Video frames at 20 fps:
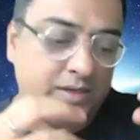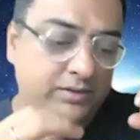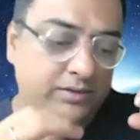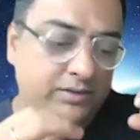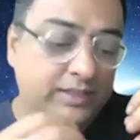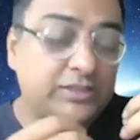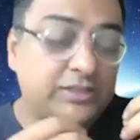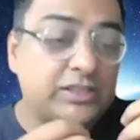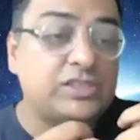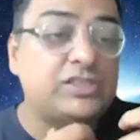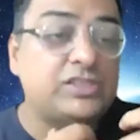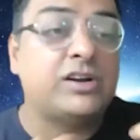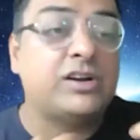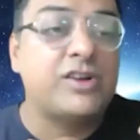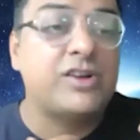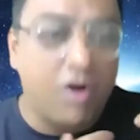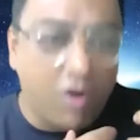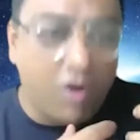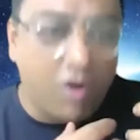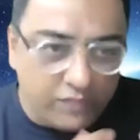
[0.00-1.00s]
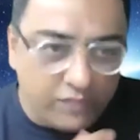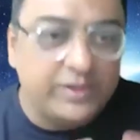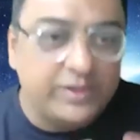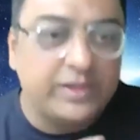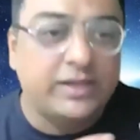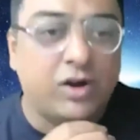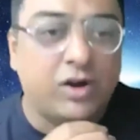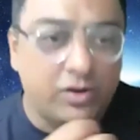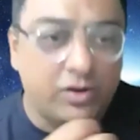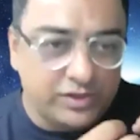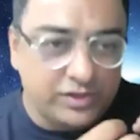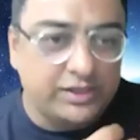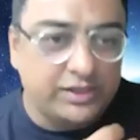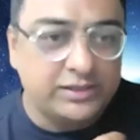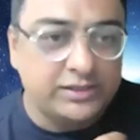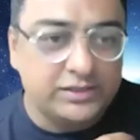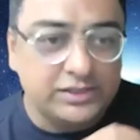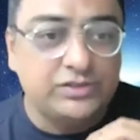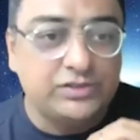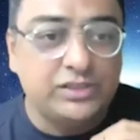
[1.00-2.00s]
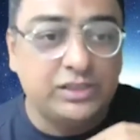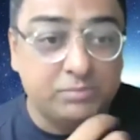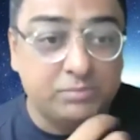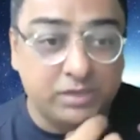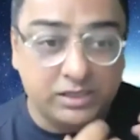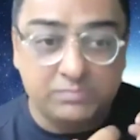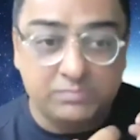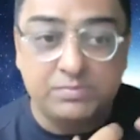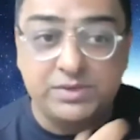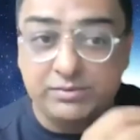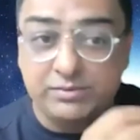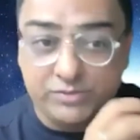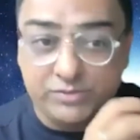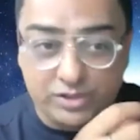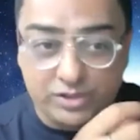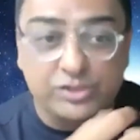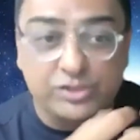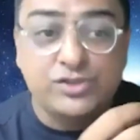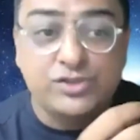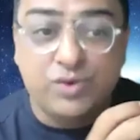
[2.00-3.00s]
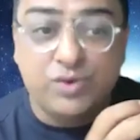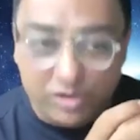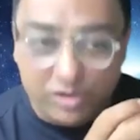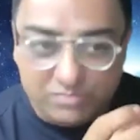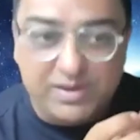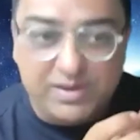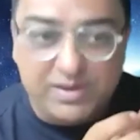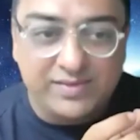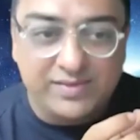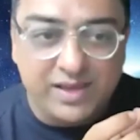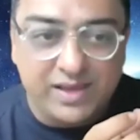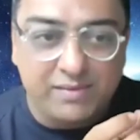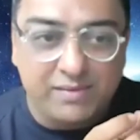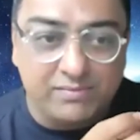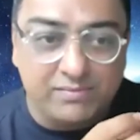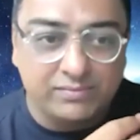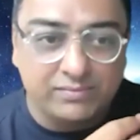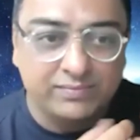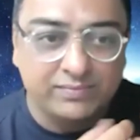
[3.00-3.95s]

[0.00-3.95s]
registered on the on the registry, but being controlled by them.